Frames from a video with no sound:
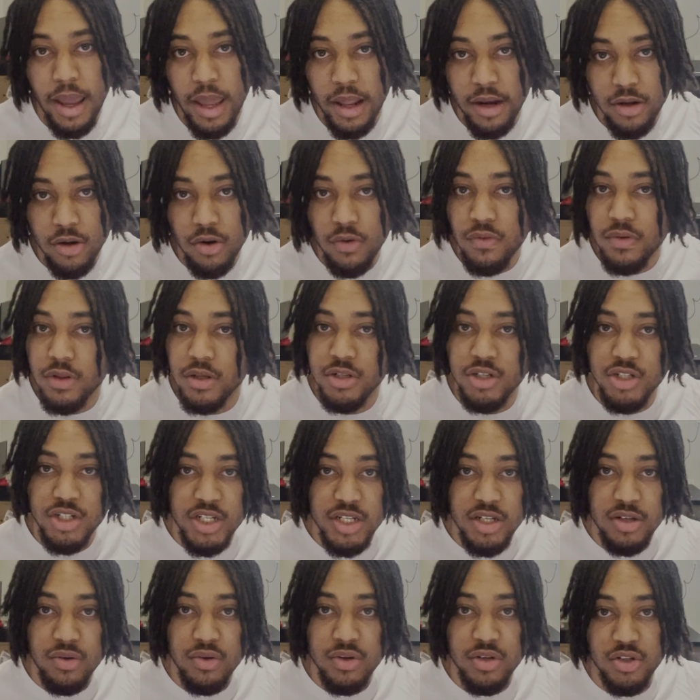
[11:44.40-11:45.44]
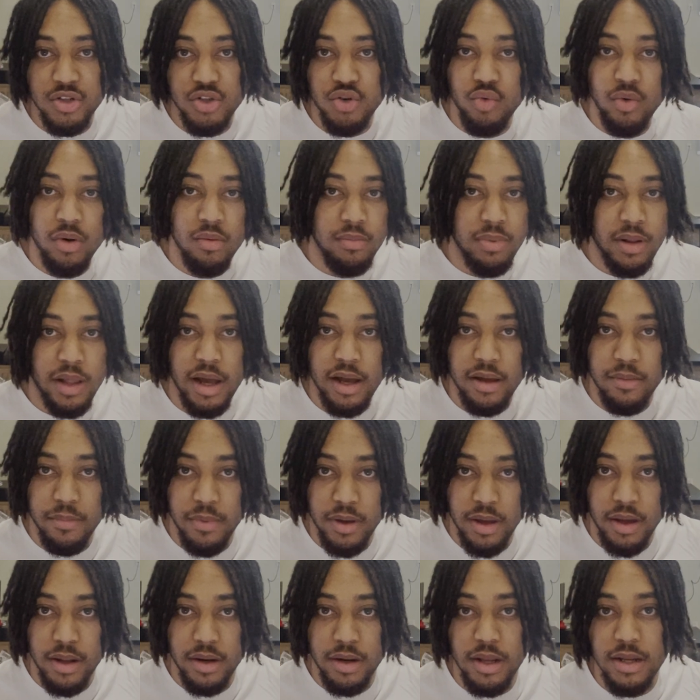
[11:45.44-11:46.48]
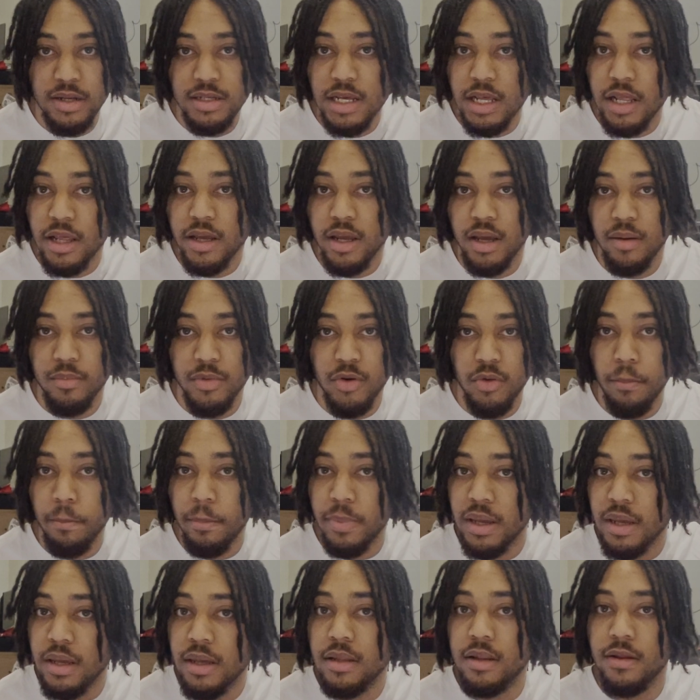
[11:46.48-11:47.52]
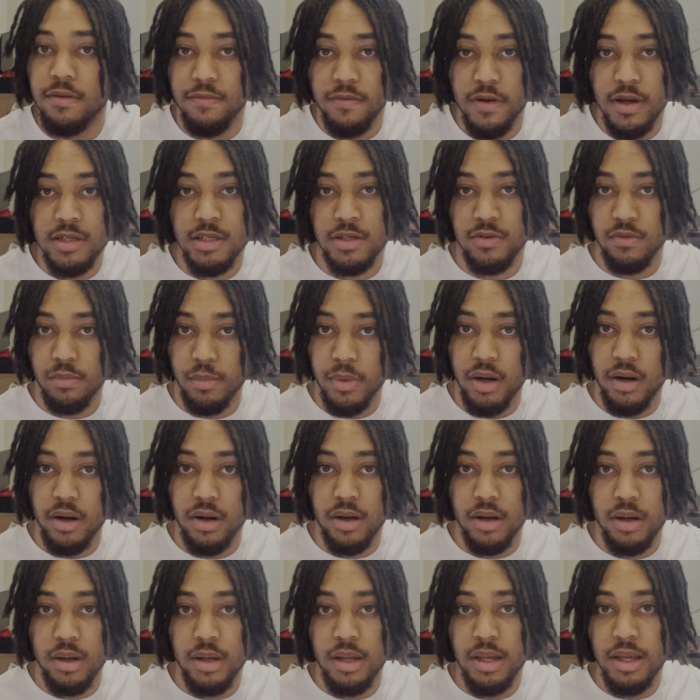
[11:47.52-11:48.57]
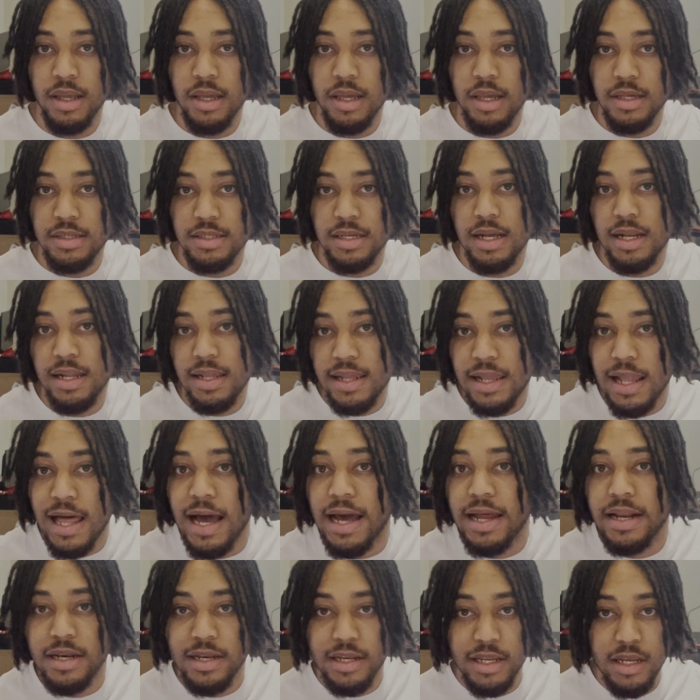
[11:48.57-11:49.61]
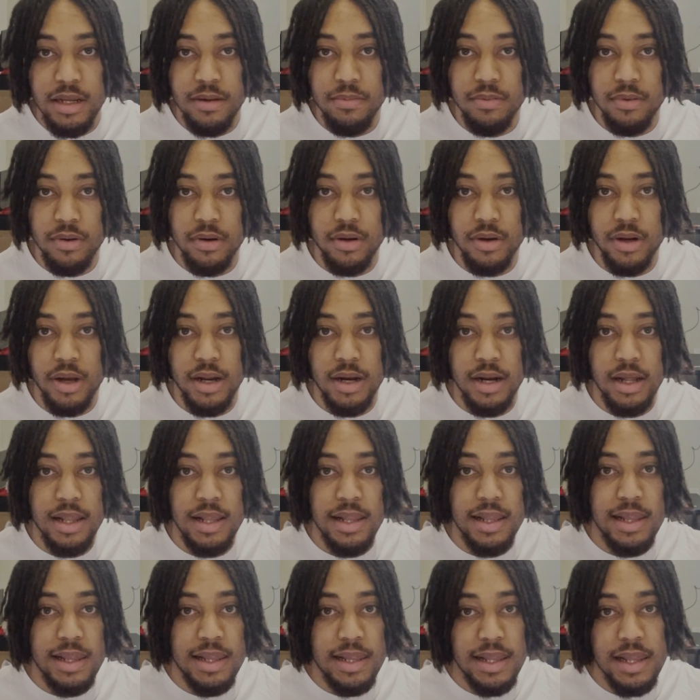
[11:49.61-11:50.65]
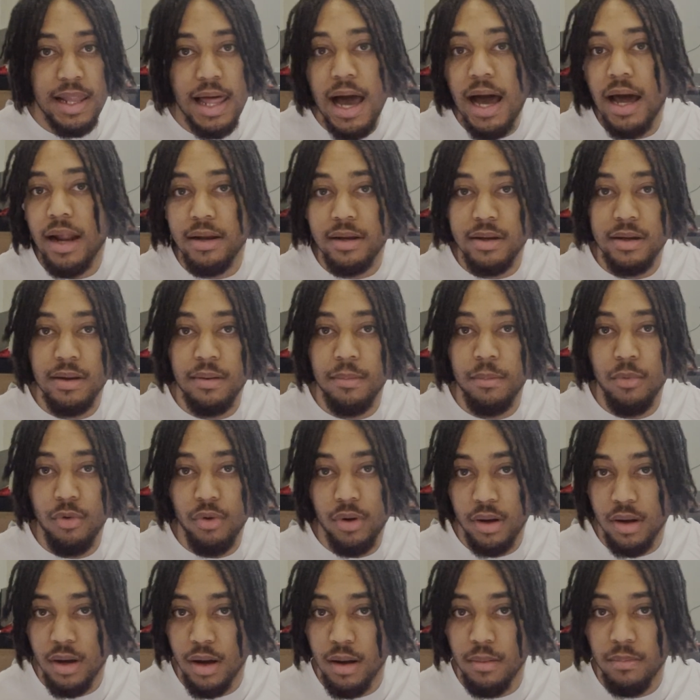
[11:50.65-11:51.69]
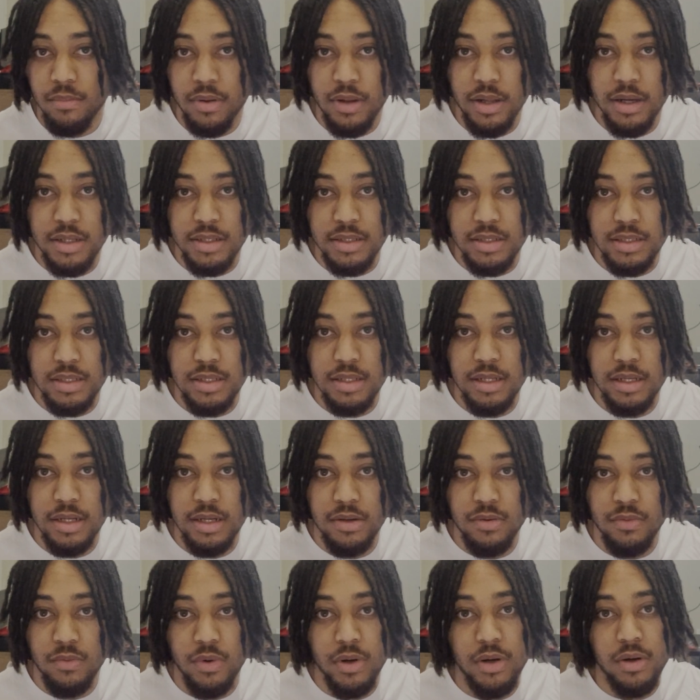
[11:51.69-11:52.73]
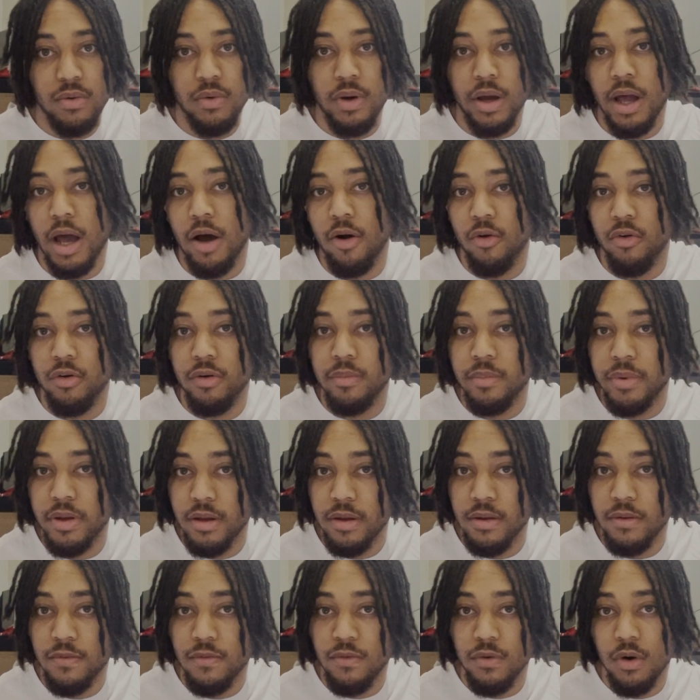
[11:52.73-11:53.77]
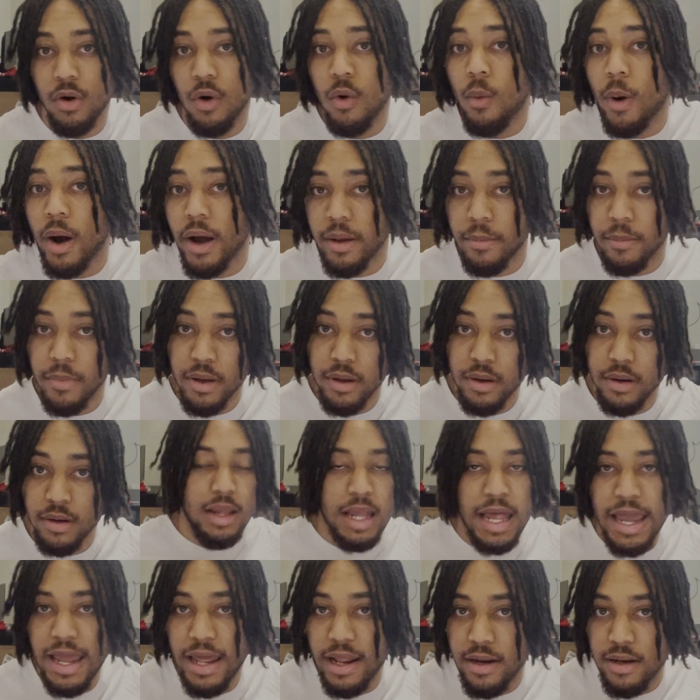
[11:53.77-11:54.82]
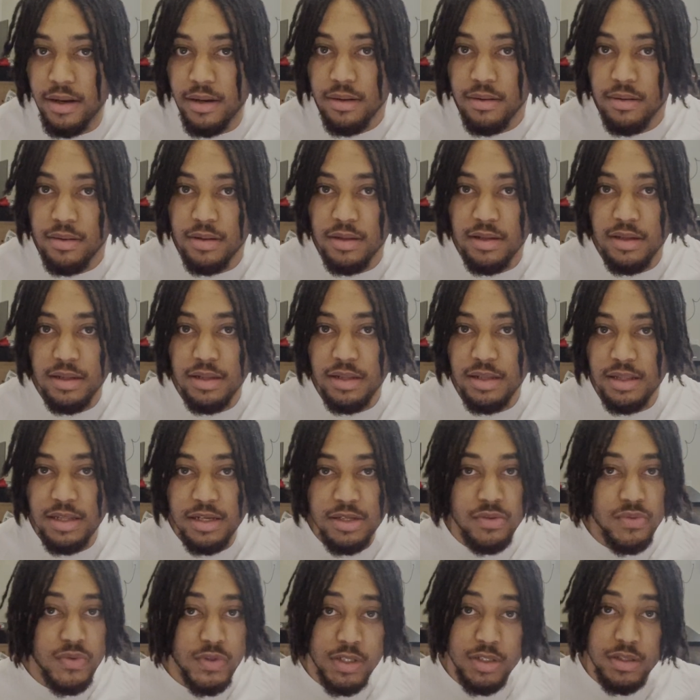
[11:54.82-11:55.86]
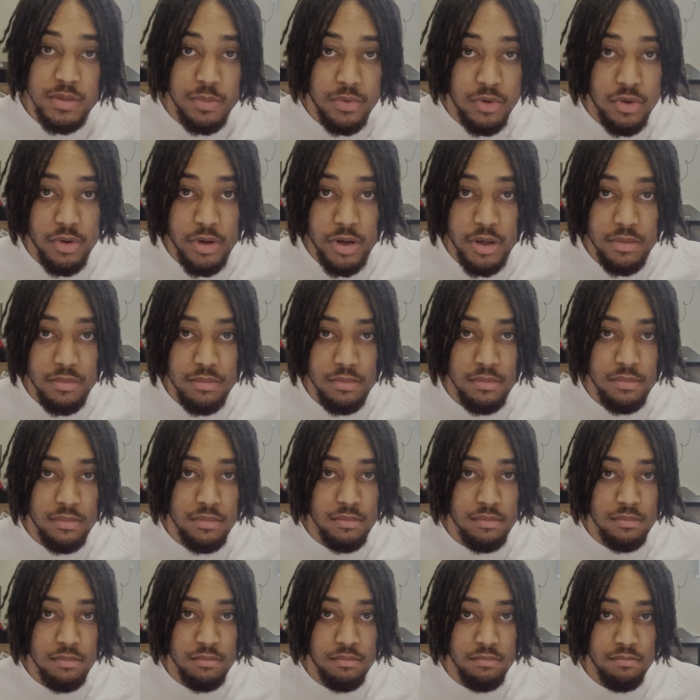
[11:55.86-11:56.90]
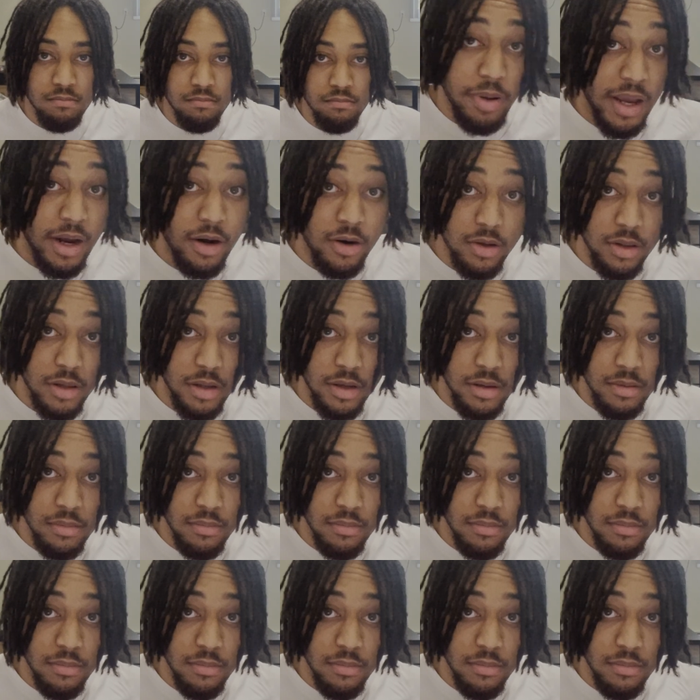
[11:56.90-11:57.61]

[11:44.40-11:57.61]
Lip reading: Handing over the shield to a black man and telling him to be the face of America is a lot deeper and a lot more complex than how it would be for a white man. And this was explored barely.